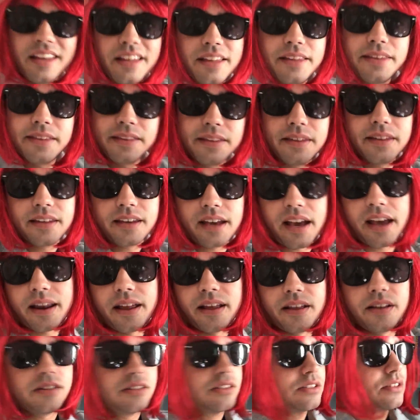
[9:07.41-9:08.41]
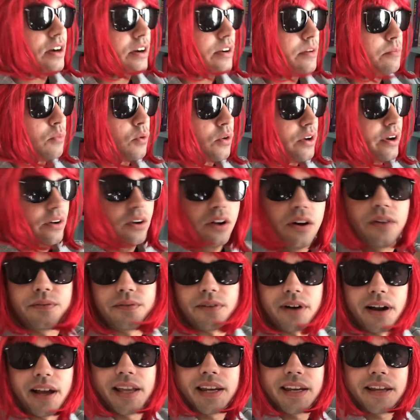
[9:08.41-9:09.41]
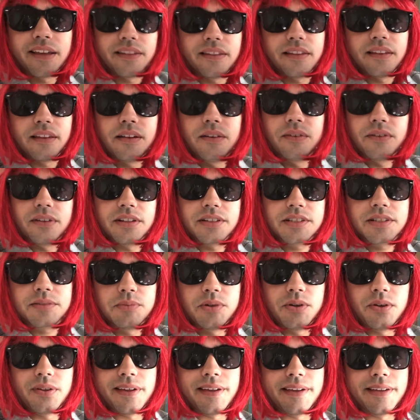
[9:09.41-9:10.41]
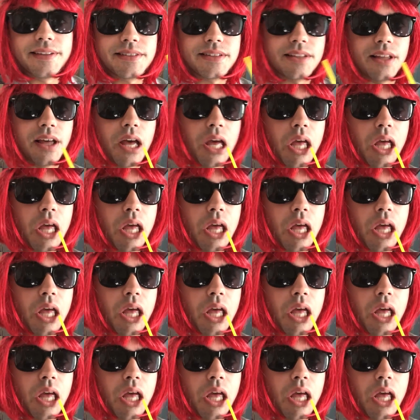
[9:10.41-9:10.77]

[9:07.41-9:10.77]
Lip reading: You gotta start your morning off right, and this smoothie is